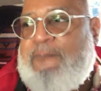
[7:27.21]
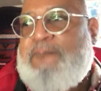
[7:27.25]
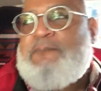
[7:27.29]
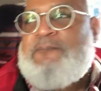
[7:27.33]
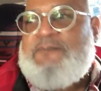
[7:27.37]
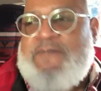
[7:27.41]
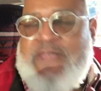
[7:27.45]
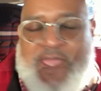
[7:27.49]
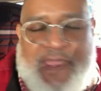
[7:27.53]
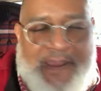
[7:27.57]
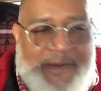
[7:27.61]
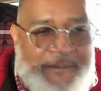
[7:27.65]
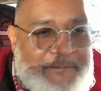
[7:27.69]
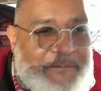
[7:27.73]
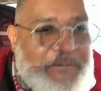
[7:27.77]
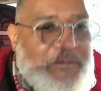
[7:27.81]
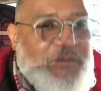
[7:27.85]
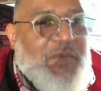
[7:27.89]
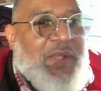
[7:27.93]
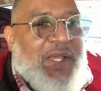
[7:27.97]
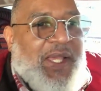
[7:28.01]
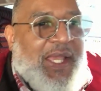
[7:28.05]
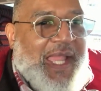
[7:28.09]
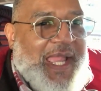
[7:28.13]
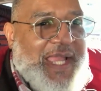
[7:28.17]
Yeah,
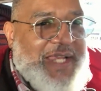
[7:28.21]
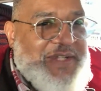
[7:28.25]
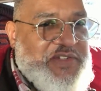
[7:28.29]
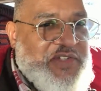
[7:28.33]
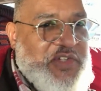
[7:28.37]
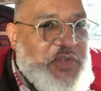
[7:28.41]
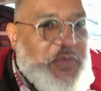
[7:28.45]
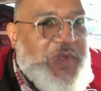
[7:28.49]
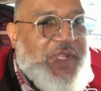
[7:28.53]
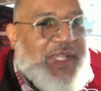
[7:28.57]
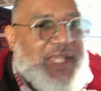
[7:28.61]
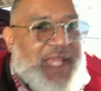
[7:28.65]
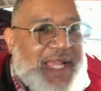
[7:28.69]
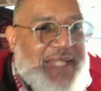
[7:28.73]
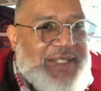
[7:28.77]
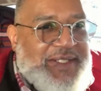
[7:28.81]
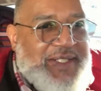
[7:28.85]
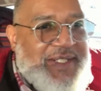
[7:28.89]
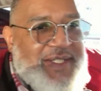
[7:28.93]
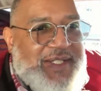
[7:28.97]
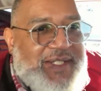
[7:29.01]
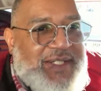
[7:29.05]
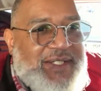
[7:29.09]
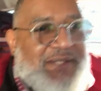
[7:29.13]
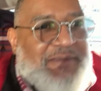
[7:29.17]
and so we got
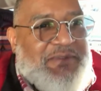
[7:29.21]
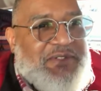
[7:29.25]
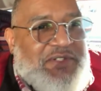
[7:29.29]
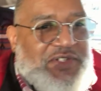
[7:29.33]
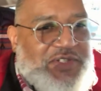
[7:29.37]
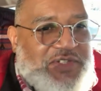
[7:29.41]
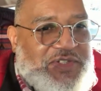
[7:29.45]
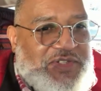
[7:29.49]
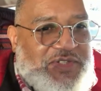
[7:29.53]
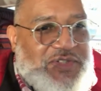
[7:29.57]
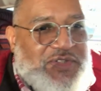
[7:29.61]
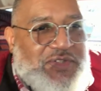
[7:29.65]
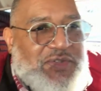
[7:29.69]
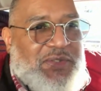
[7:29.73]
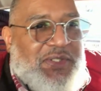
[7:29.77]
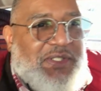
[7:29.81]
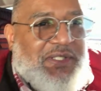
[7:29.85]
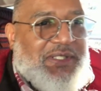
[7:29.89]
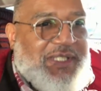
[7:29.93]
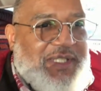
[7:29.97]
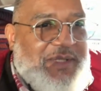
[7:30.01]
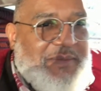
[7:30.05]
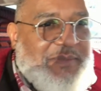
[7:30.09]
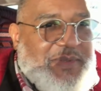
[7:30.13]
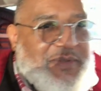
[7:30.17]
there
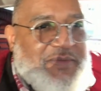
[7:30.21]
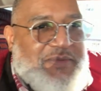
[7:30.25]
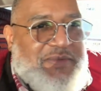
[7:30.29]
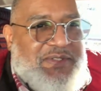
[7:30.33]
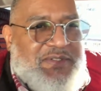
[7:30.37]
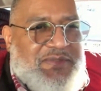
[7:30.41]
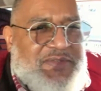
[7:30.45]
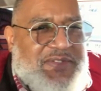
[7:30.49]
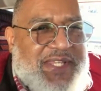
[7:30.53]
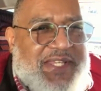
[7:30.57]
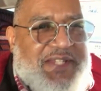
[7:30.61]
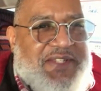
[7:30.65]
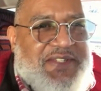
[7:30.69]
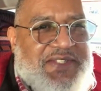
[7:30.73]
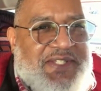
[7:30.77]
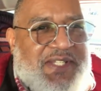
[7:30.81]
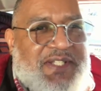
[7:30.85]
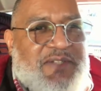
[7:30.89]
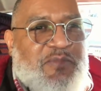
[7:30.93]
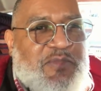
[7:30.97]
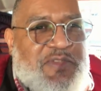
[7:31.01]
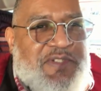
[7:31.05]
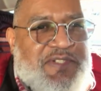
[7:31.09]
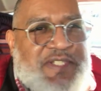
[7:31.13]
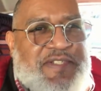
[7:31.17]
shortly, but just like
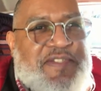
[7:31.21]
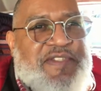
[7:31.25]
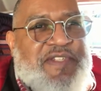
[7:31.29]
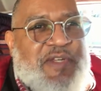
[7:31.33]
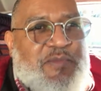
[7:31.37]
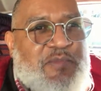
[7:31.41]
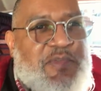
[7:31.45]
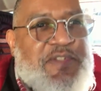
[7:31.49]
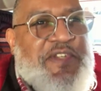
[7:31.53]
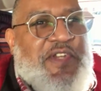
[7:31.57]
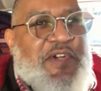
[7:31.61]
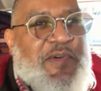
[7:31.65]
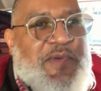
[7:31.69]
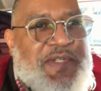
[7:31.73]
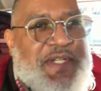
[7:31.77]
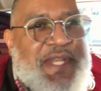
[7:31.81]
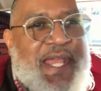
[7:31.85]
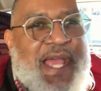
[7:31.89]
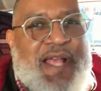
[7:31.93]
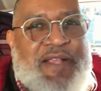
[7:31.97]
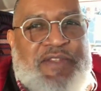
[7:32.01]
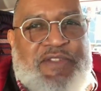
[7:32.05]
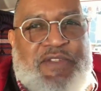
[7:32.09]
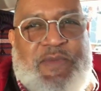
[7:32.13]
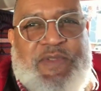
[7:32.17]
sun, the sun was going
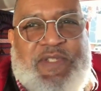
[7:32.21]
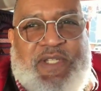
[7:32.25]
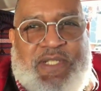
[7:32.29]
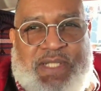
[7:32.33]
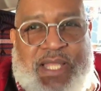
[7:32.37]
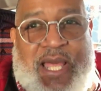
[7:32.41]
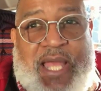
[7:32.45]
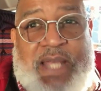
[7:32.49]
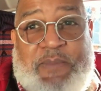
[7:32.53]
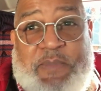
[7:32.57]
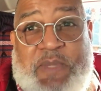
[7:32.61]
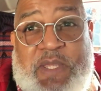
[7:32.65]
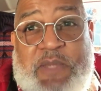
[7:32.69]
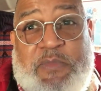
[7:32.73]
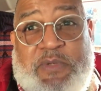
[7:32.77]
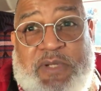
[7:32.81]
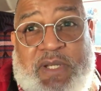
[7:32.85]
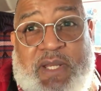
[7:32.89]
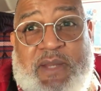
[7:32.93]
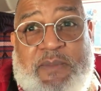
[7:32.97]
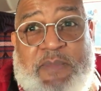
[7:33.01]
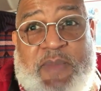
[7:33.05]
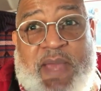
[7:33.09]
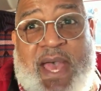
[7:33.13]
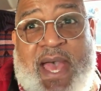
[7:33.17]
down, so it was a lot of people in
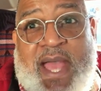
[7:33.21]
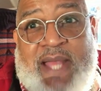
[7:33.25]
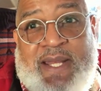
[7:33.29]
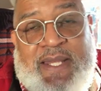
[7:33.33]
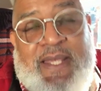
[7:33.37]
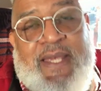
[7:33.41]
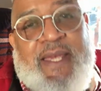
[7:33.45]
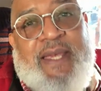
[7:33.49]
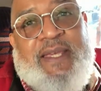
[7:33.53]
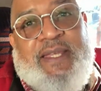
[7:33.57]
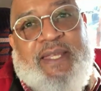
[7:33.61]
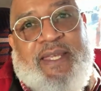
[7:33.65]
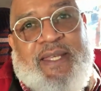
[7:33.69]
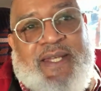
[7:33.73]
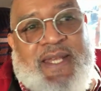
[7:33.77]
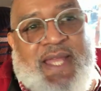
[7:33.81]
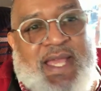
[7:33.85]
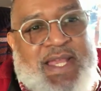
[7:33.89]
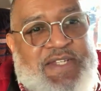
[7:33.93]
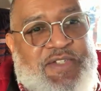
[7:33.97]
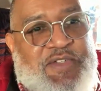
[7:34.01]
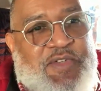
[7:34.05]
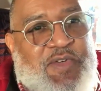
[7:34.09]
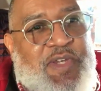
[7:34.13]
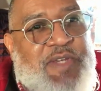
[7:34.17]
their pack getting
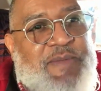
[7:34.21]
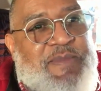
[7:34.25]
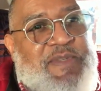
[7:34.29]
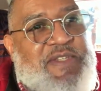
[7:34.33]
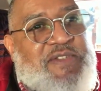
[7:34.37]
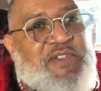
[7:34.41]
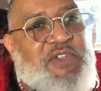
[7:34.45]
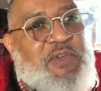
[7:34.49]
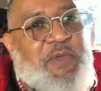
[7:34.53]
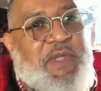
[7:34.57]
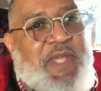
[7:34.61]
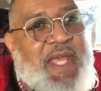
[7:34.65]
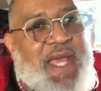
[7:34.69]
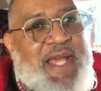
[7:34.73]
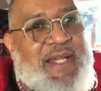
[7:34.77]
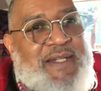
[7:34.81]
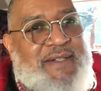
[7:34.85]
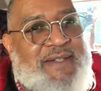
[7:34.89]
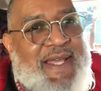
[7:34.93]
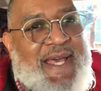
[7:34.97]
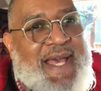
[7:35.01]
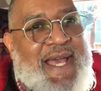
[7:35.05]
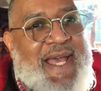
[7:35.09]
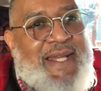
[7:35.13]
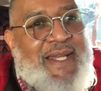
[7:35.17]
ice creams, and so we had
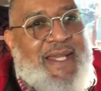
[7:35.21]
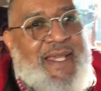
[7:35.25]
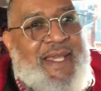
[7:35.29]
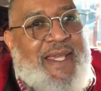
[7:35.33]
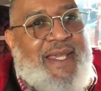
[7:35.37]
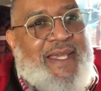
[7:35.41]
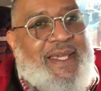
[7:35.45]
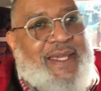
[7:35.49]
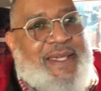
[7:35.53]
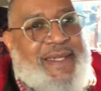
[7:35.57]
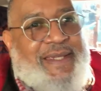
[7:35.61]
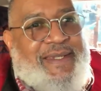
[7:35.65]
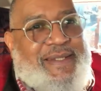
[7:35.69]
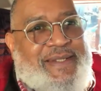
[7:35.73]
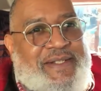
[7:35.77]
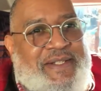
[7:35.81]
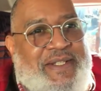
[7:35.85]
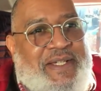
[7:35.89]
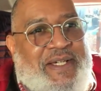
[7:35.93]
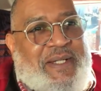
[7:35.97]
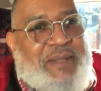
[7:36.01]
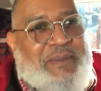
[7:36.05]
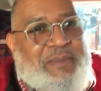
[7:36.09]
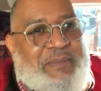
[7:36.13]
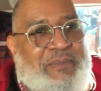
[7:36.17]
that. And
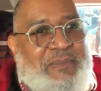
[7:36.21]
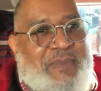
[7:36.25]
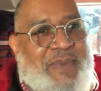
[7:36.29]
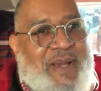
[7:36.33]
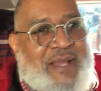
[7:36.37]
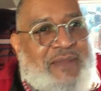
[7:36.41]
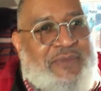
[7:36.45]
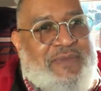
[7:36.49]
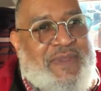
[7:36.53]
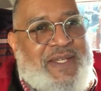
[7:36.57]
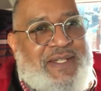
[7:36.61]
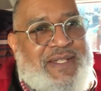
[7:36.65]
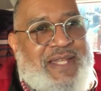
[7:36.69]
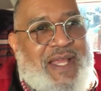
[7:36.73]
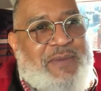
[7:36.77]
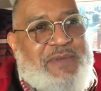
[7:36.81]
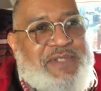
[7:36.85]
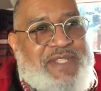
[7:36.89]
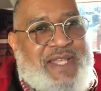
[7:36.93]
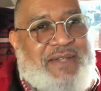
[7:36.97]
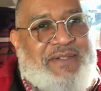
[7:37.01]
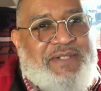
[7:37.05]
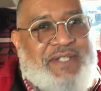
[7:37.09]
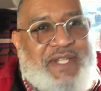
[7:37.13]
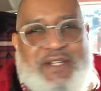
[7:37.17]
um, I think that was
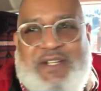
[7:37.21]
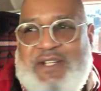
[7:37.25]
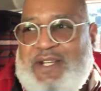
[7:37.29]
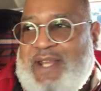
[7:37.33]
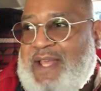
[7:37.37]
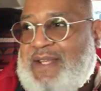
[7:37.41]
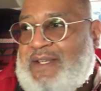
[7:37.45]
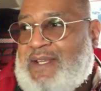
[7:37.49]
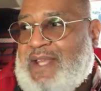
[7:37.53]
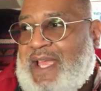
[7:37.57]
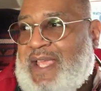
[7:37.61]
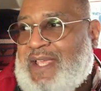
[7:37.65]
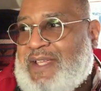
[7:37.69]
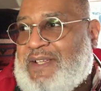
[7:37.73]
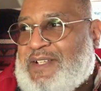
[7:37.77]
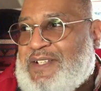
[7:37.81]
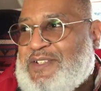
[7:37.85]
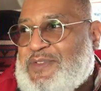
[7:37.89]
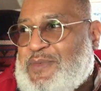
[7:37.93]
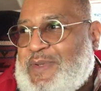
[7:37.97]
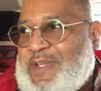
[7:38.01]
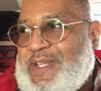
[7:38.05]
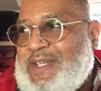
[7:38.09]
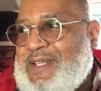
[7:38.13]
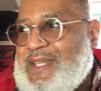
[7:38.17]
our dinner that night because
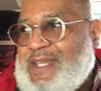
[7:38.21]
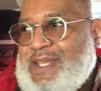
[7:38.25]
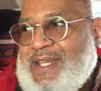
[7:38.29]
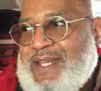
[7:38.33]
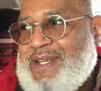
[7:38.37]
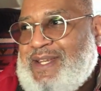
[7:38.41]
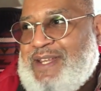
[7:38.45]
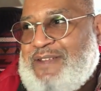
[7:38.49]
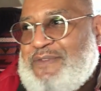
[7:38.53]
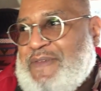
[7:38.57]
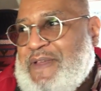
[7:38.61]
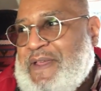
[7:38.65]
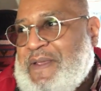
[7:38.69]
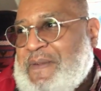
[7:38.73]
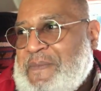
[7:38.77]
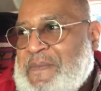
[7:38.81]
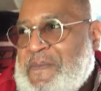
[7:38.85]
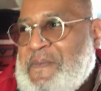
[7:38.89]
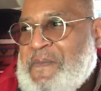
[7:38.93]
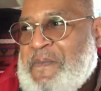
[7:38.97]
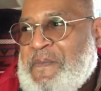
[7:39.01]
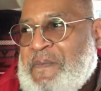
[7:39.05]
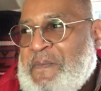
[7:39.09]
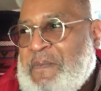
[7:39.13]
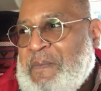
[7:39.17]
we didn't eat anything.
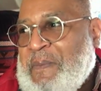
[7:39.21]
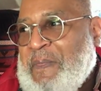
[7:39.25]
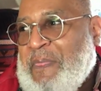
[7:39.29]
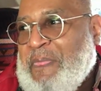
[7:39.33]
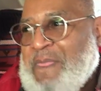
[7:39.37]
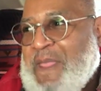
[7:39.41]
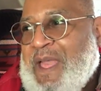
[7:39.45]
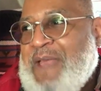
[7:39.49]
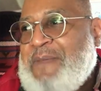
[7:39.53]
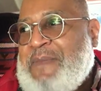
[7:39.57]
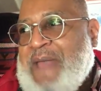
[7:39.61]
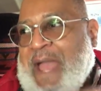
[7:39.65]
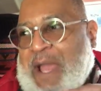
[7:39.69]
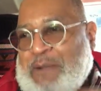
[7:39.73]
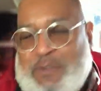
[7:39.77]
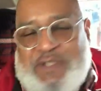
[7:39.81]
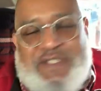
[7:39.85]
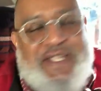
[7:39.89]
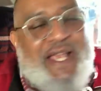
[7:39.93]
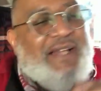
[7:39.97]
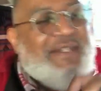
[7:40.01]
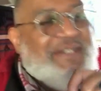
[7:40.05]
Yeah. And that was our